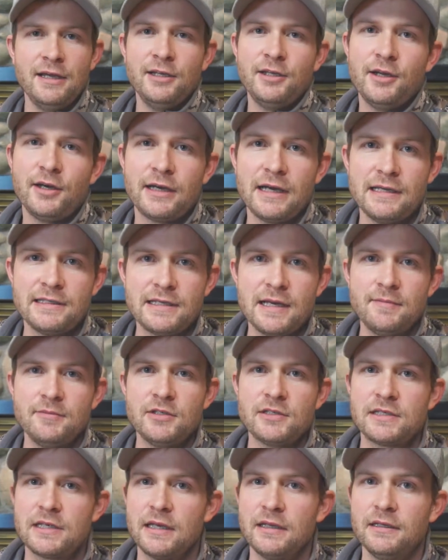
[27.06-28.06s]
No guys, I'm
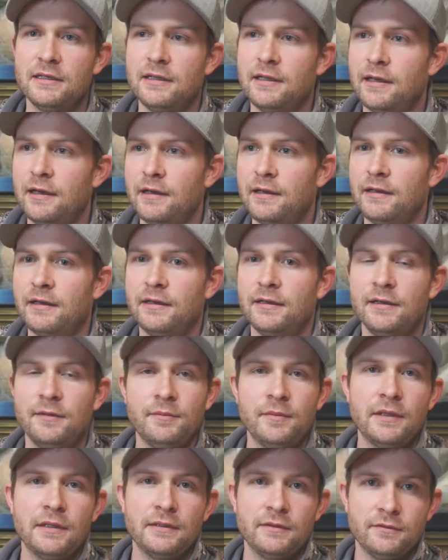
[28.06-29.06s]
just kidding,
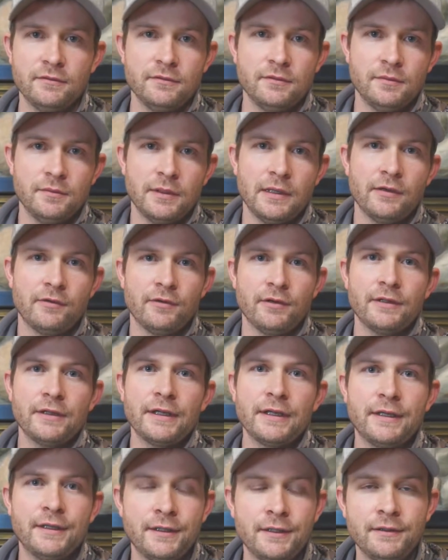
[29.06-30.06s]
but
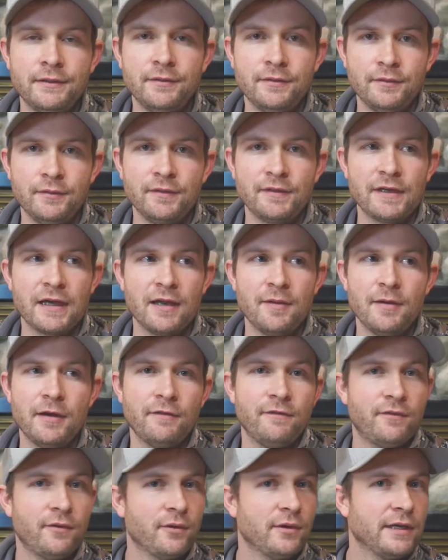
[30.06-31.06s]
really, we've got
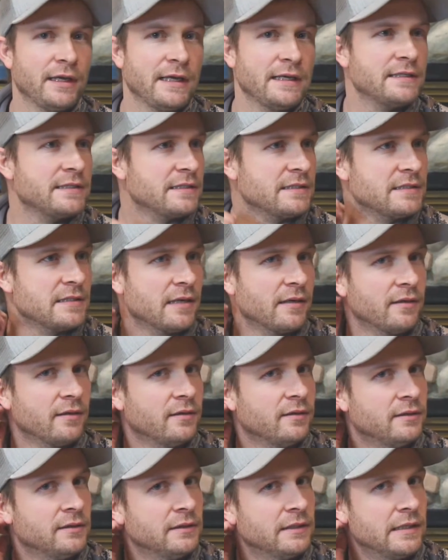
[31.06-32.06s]
about 4 days
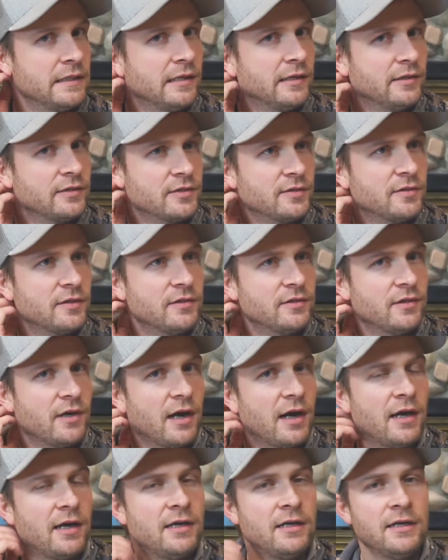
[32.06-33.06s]
until the Arizona
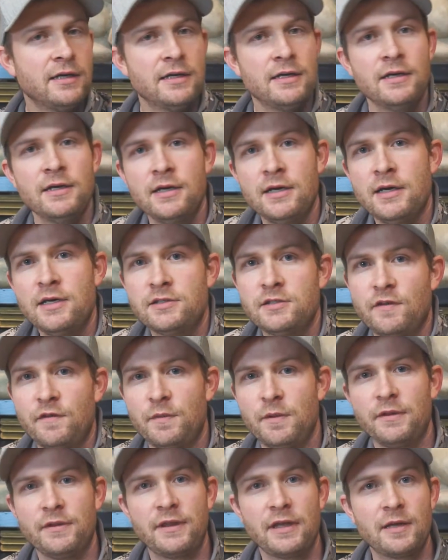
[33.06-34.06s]
draw. So if
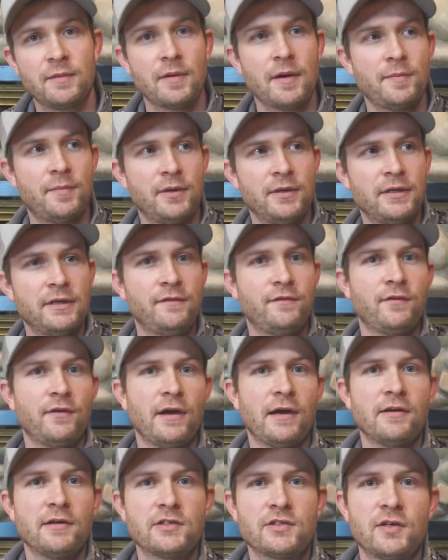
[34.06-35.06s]
you've been thinking about putting in for
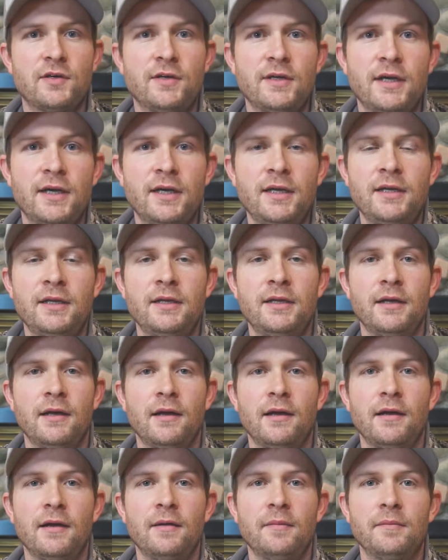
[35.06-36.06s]
Arizona,
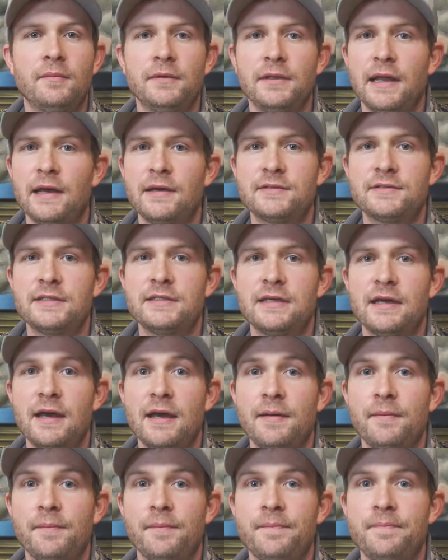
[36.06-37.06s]
now's the
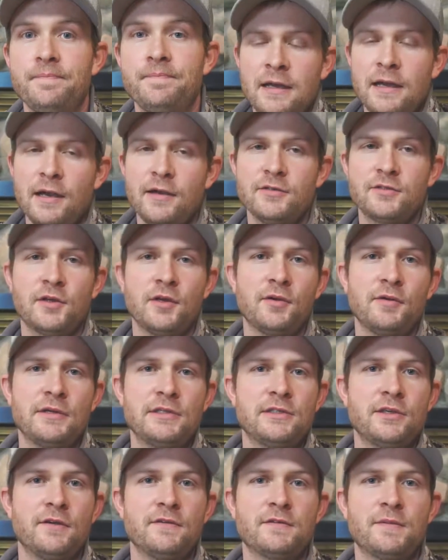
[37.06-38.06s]
time. Arizona
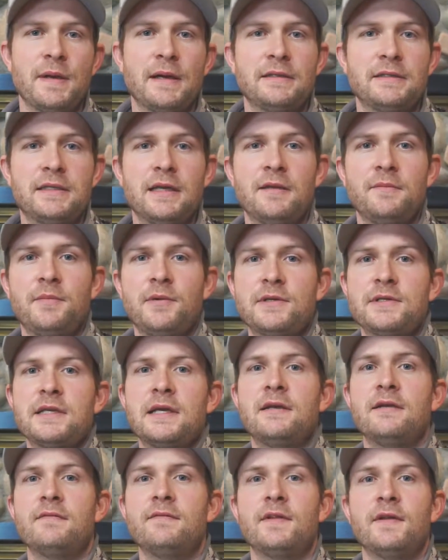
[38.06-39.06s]
reserves about
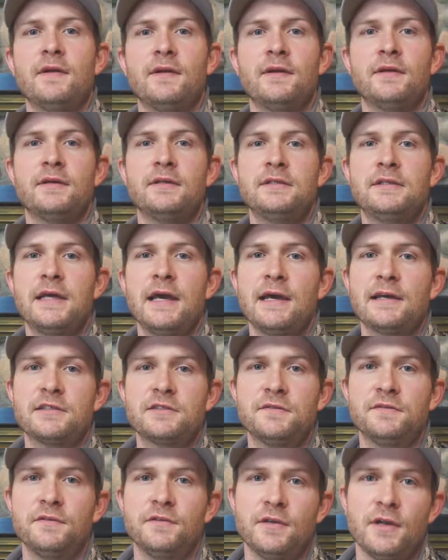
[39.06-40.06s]
10% of their
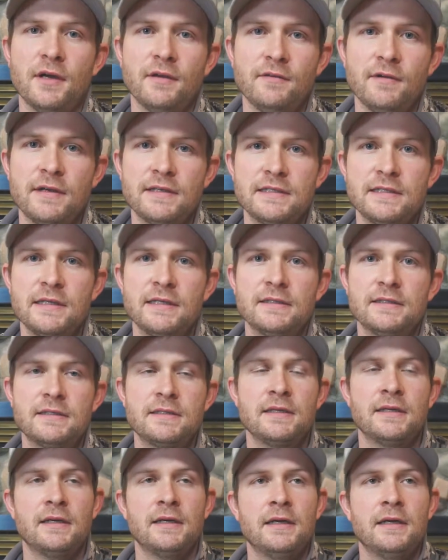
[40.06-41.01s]
tags for non-residents.